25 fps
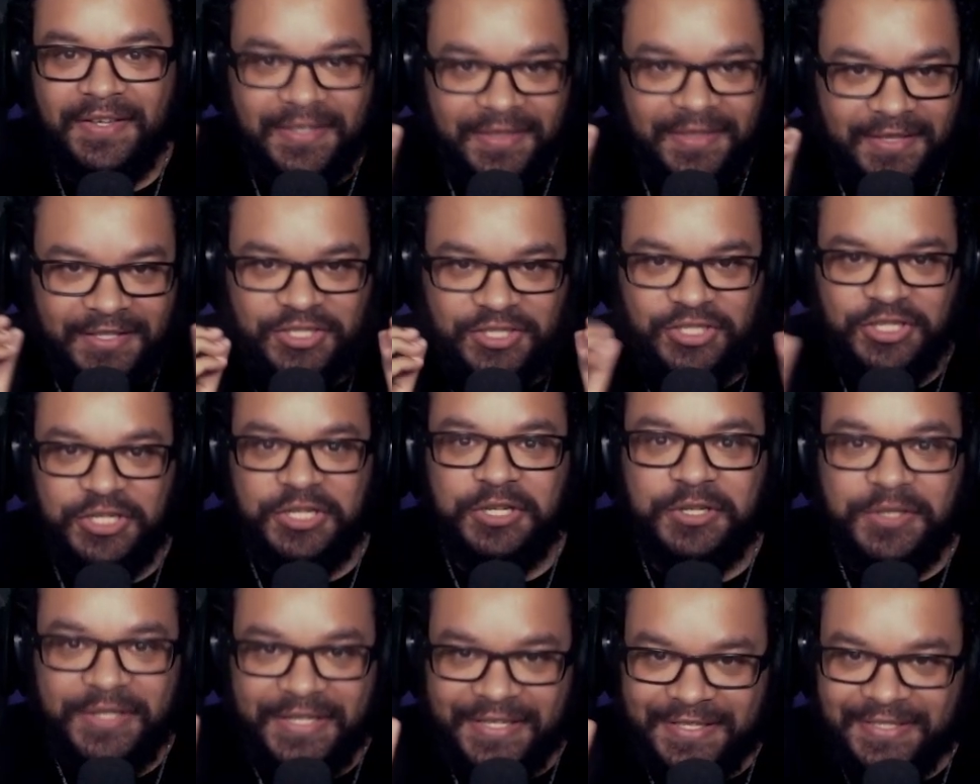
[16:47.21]
The
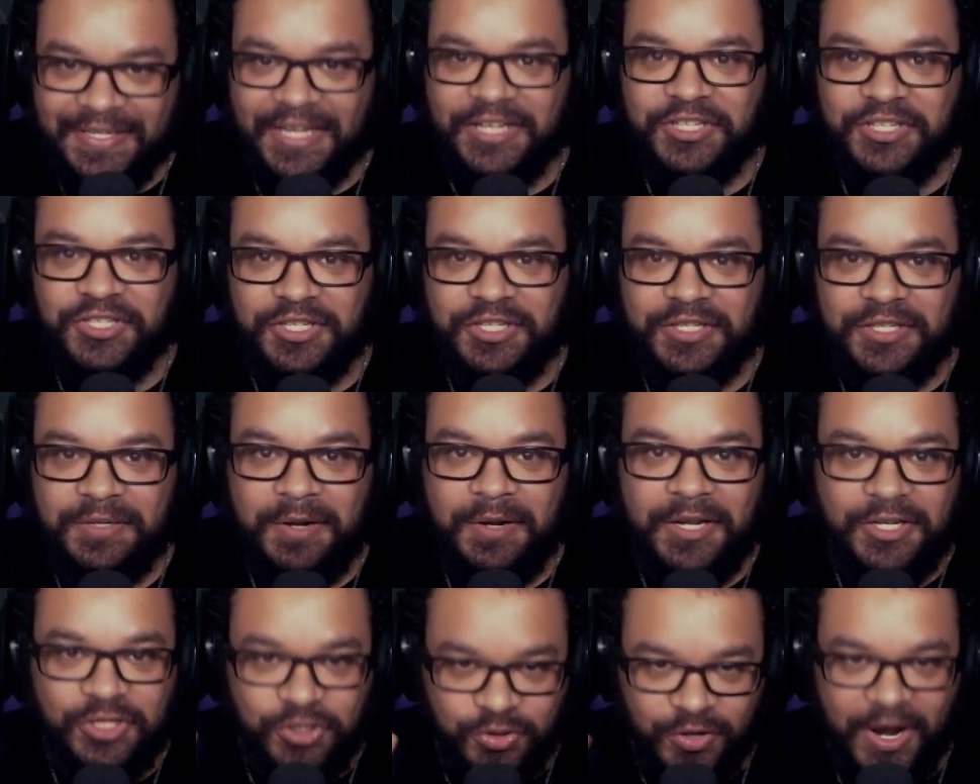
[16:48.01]
shield extension
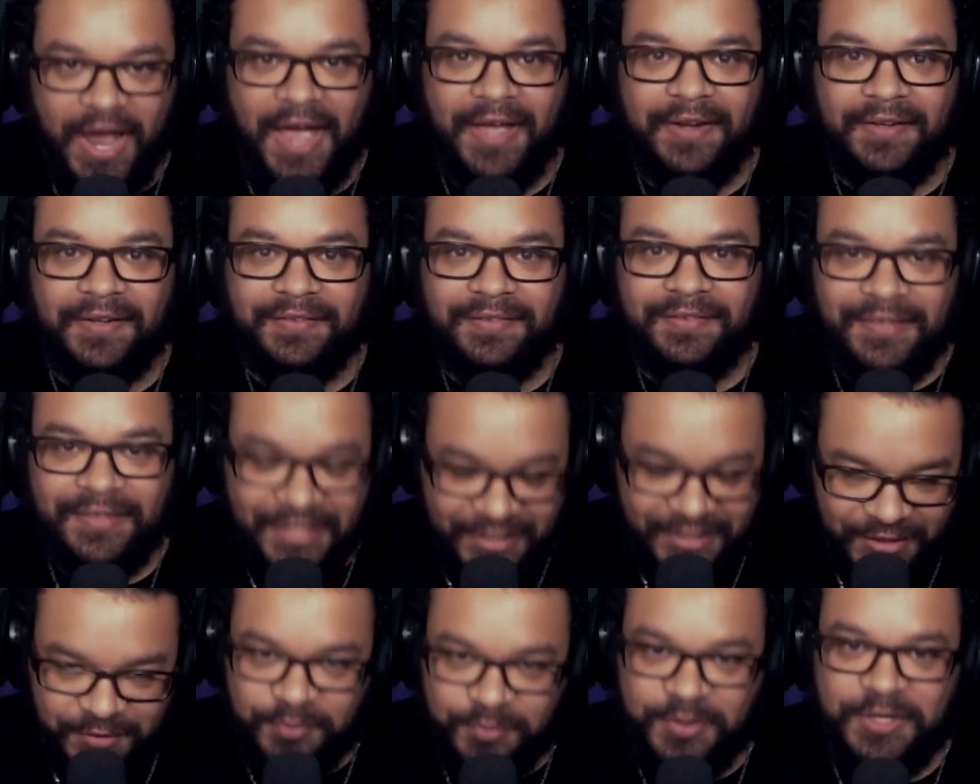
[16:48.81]
strat
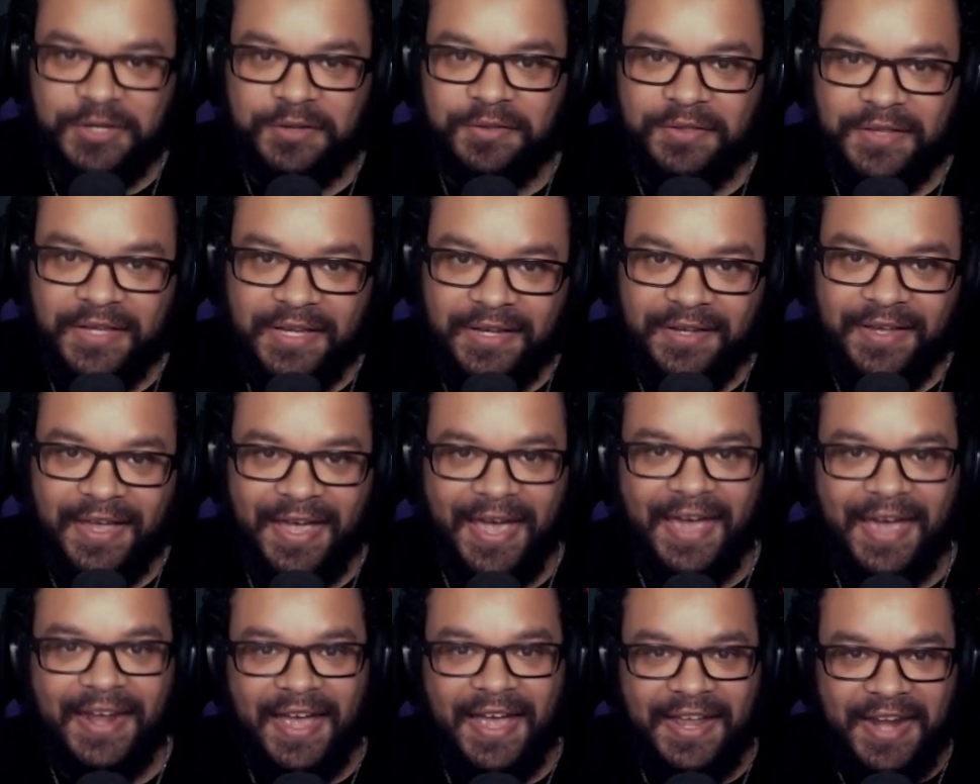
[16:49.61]
is a real thing,
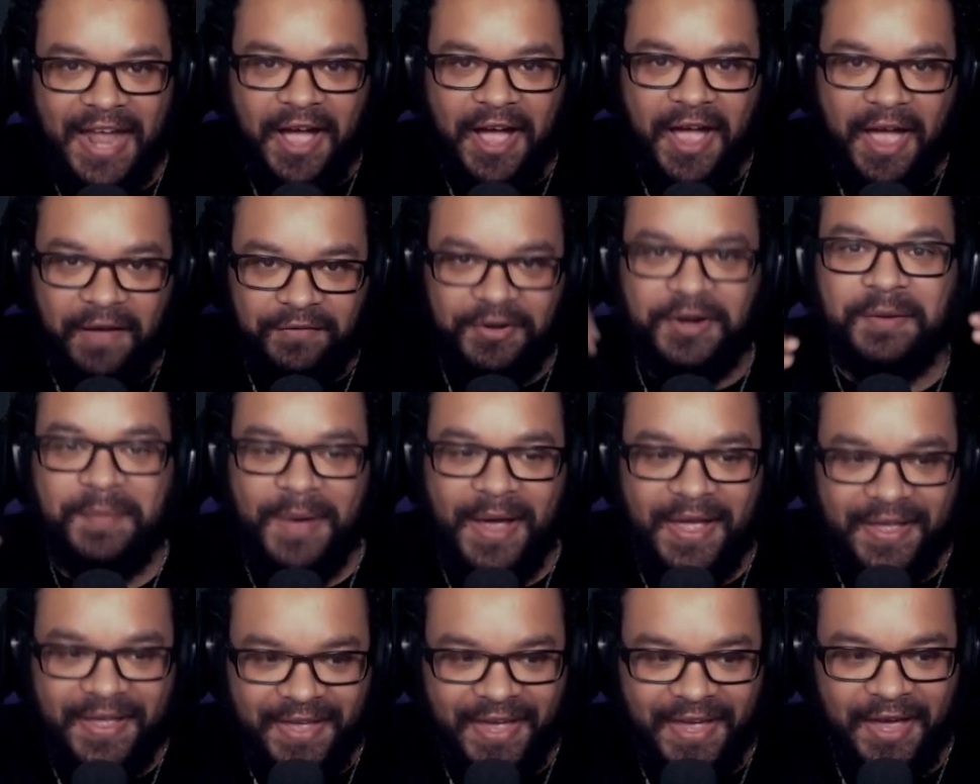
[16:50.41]
and I now have it on
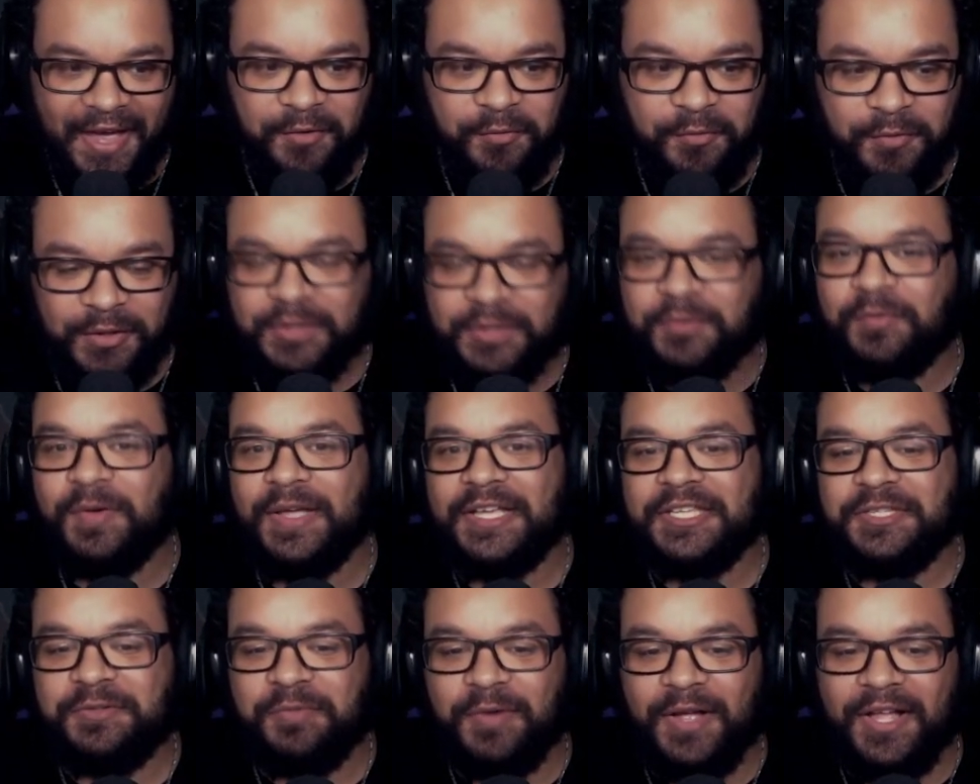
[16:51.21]
my account with the
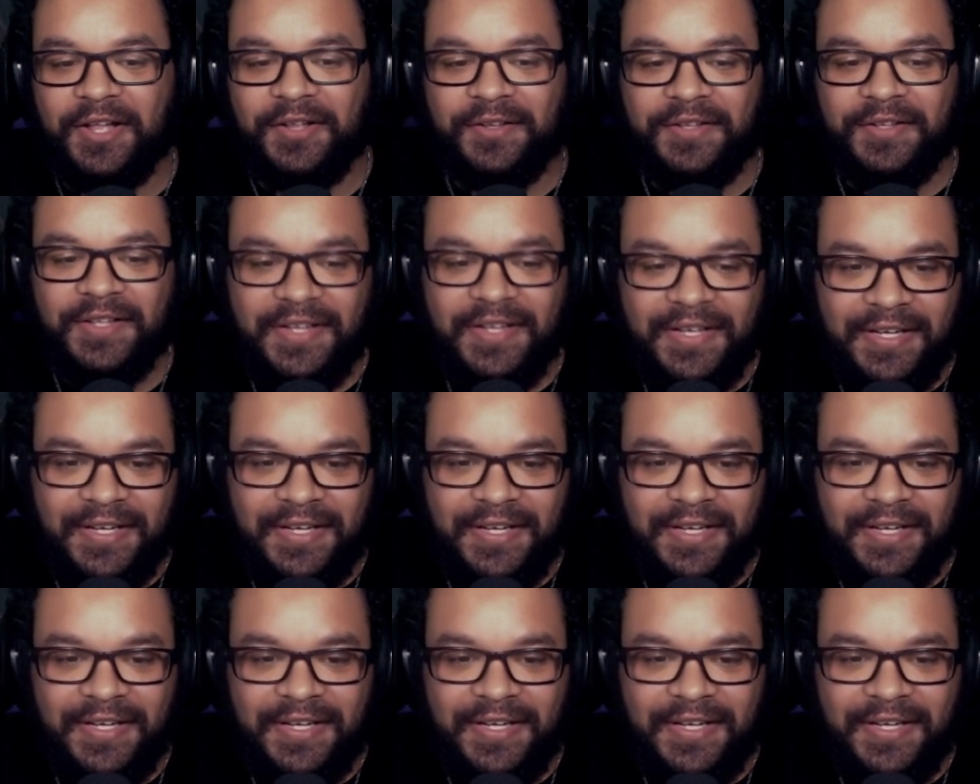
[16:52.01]
Wixwell.